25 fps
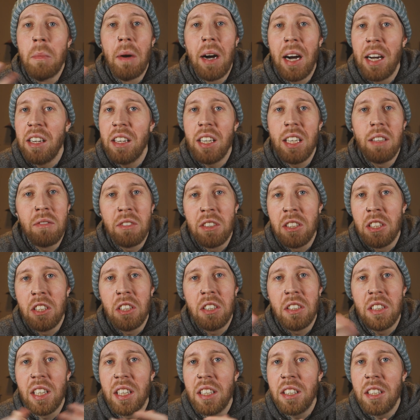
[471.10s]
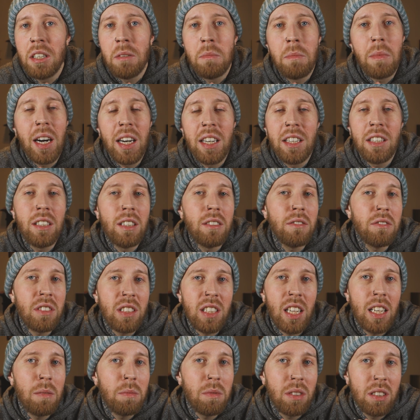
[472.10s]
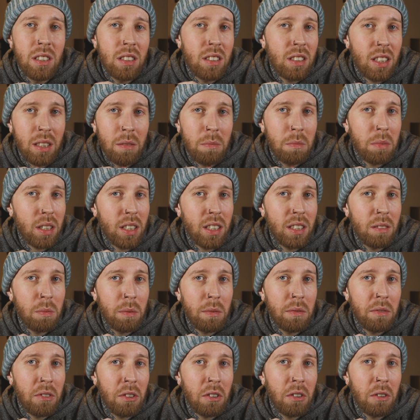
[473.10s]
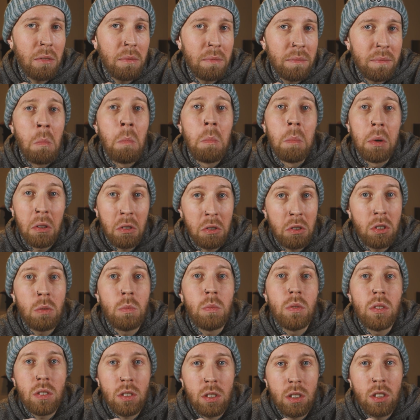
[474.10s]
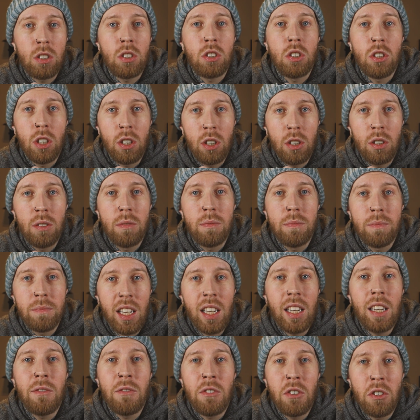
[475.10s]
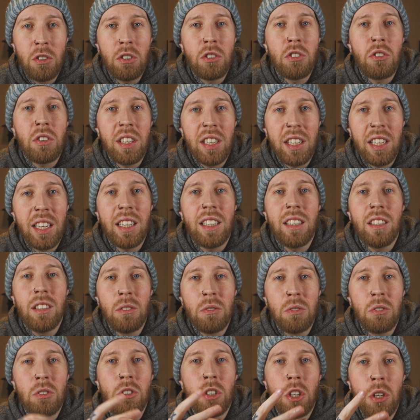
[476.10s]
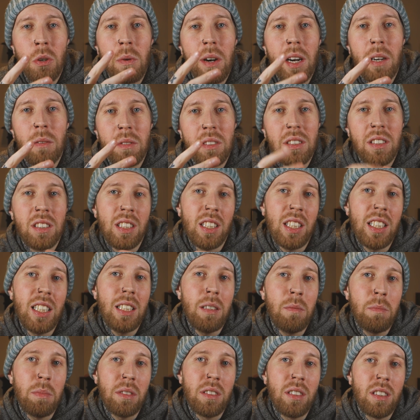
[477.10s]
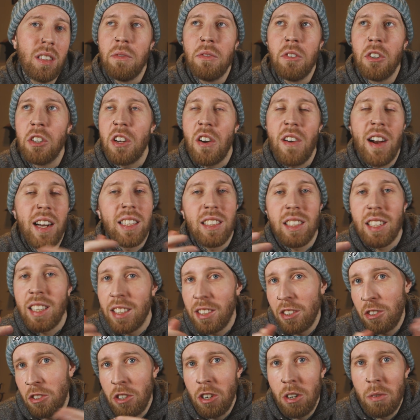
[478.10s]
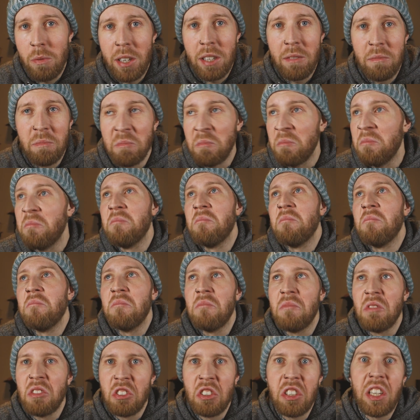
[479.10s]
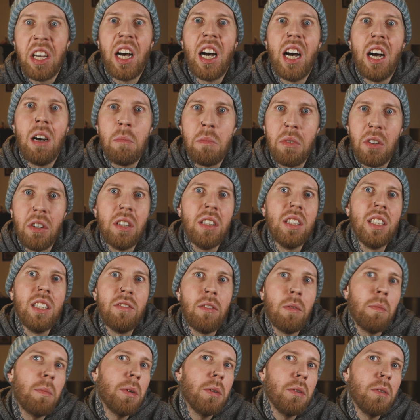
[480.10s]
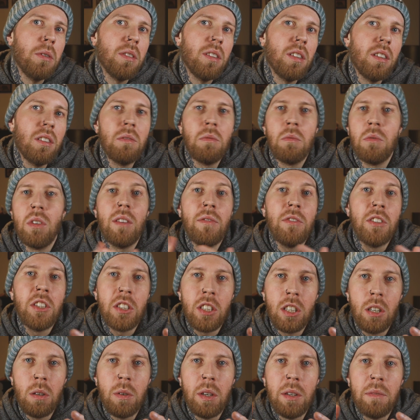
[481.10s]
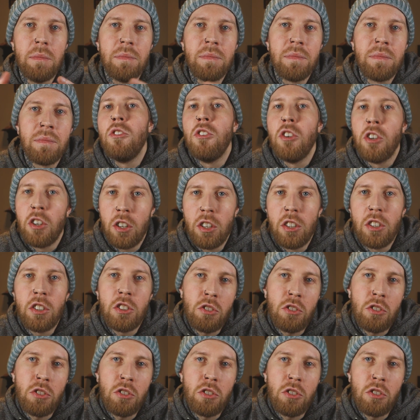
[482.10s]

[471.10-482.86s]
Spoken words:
might not even know yet. You might not have slept in the same place before, but someone's going to snore. And if you're trying to get those 2 hours sleep before your headline show in Scarborough, Liverpool, or wherever you're going, you're going to